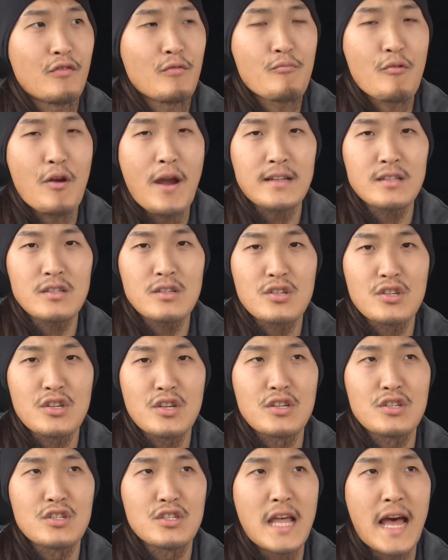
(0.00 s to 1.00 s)

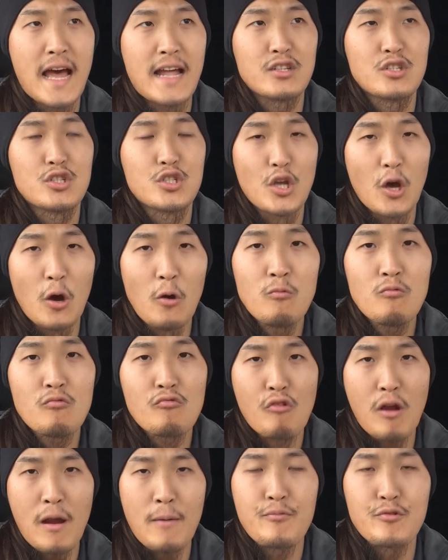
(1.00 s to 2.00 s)
practices that don't
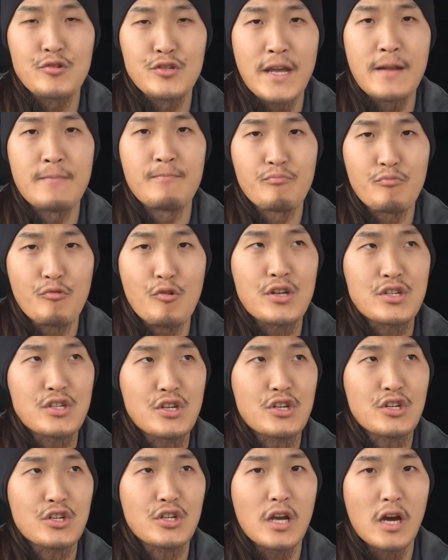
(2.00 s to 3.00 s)
represent
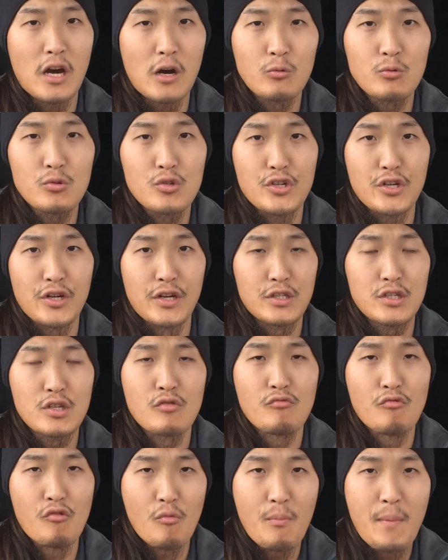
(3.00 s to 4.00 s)
British culture to
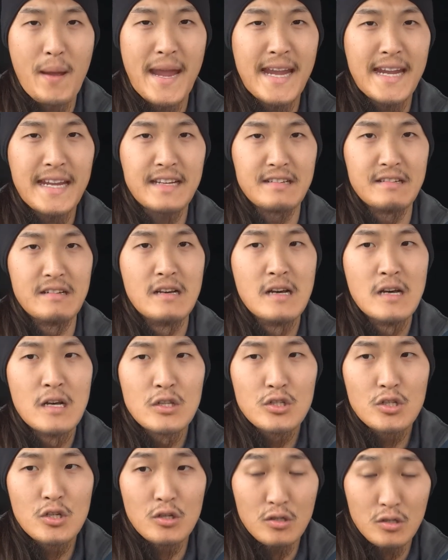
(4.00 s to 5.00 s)
remain
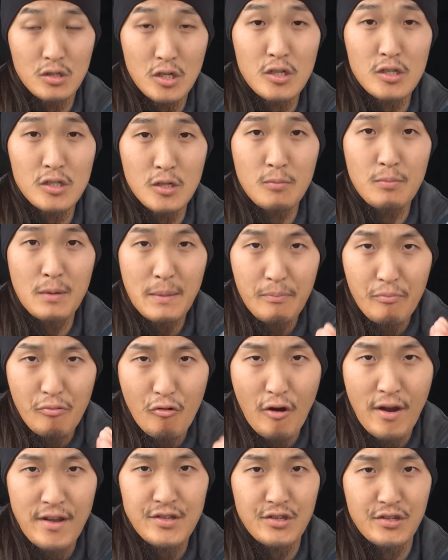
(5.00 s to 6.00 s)
to be
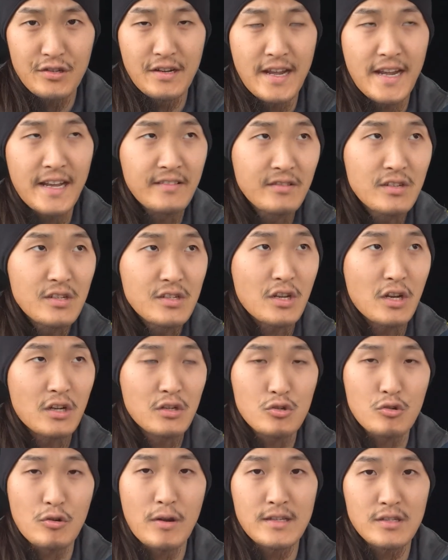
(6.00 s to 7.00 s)
present in this
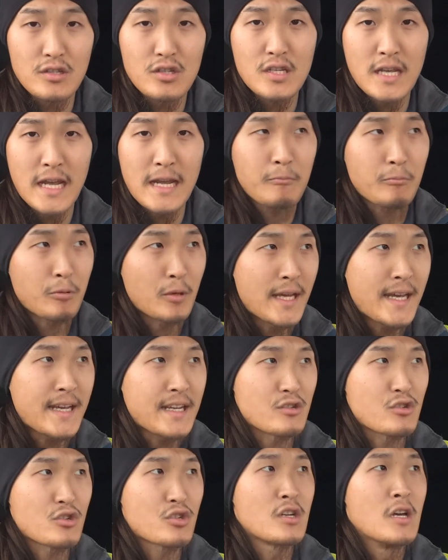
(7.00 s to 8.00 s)
country and to take
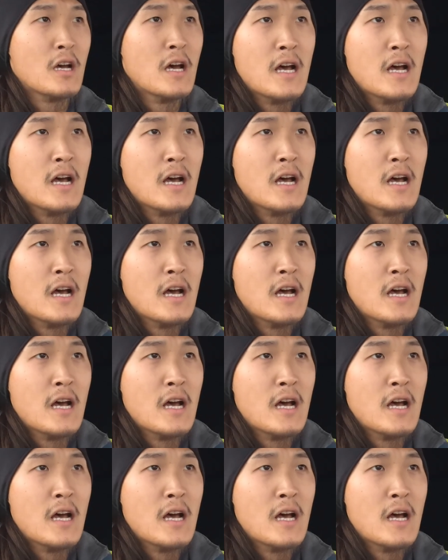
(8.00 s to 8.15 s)
place